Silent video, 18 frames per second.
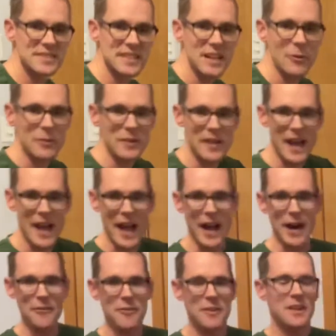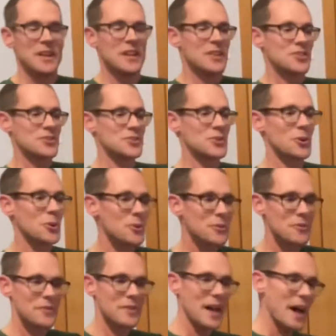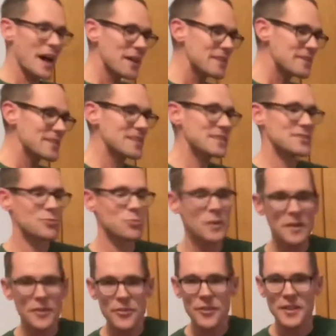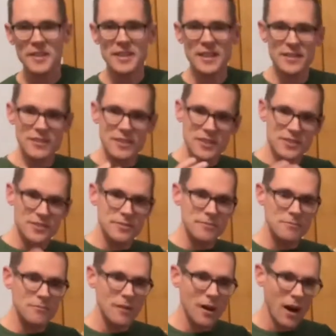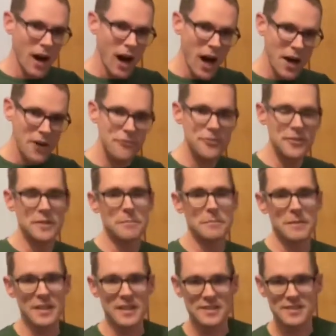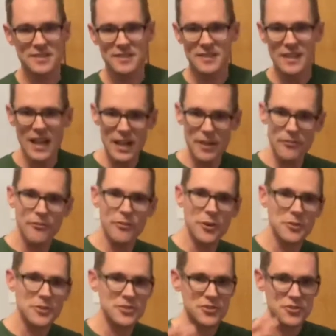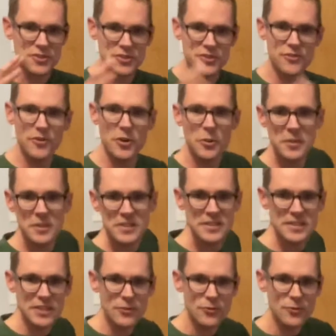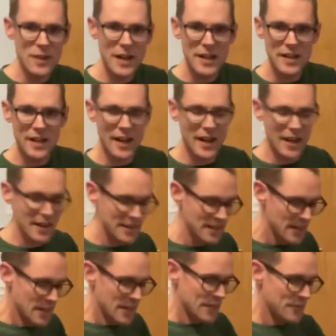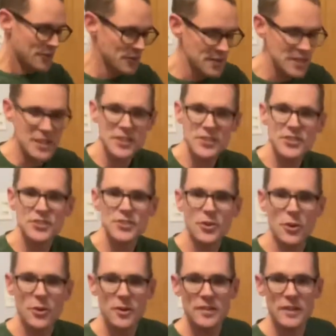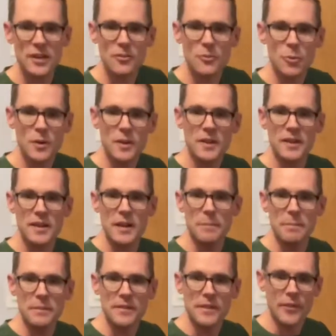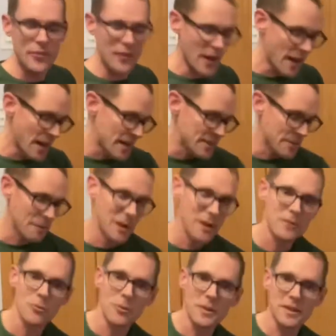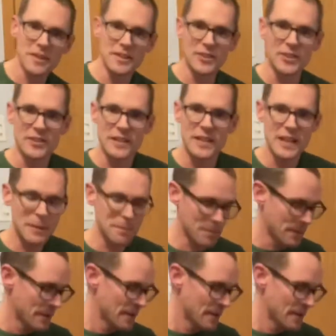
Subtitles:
that we have. So that is one thing that is often missed. A lot of folks are just focusing right on, if your knee is sore, they'll work up in the thigh, they might work in your hip,